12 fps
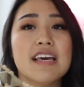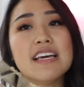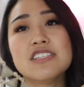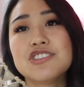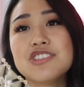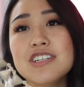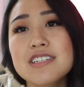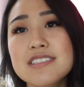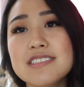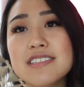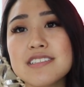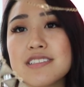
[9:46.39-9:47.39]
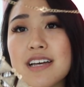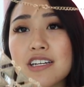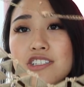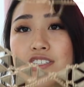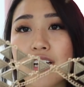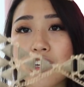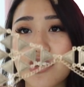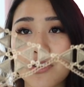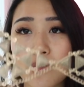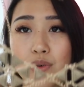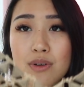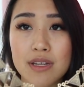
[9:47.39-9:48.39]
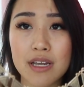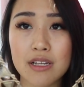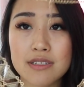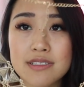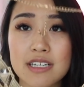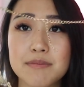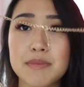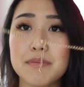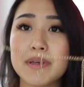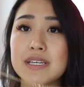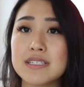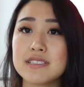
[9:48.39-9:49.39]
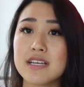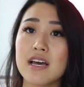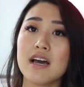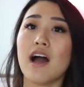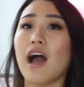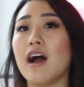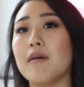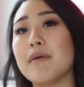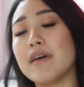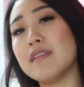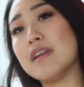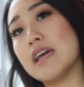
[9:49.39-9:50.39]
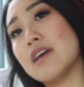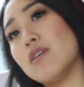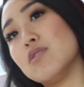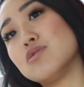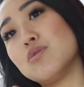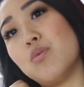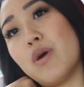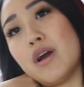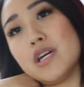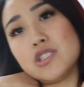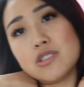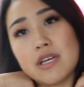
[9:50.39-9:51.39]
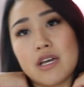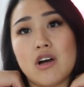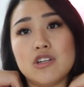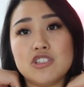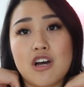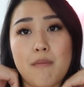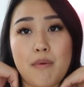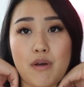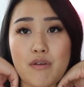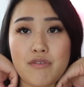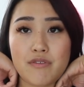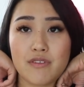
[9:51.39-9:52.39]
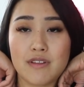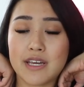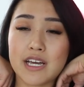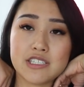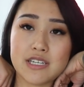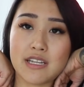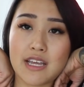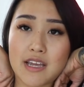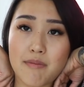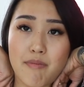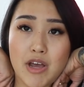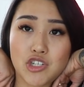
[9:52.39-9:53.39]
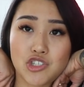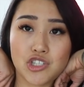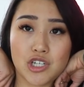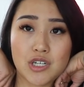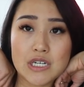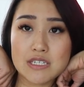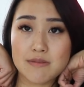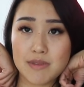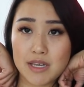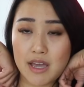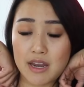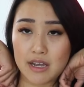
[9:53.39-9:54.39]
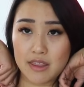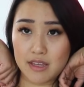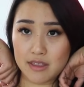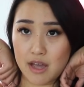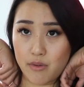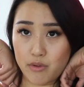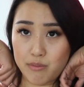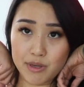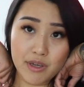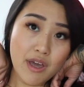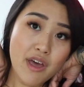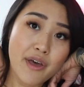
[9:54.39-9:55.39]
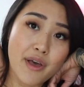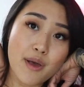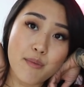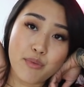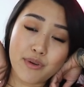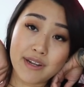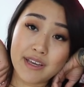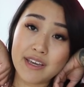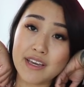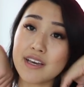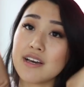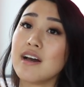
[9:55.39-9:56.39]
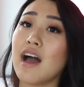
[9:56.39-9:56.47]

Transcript: It's just such a cute little statement piece. And then I can also wear it just like on top of, like I said, like a mesh shirt or something, and I think that would be pretty